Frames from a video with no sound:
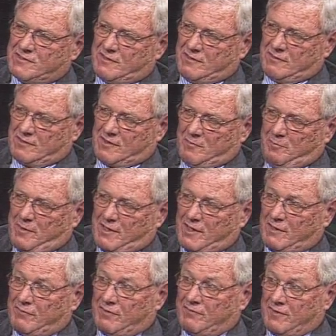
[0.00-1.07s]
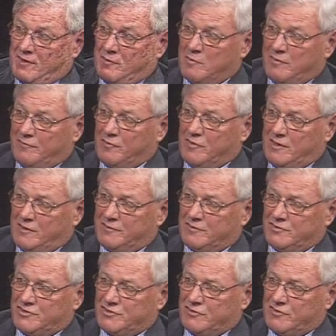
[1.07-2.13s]
in a competitive environment for health
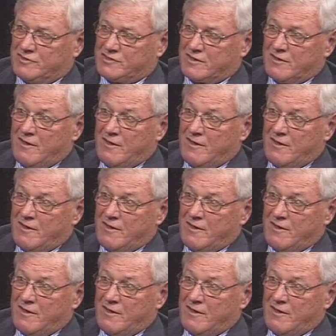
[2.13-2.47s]
insurance.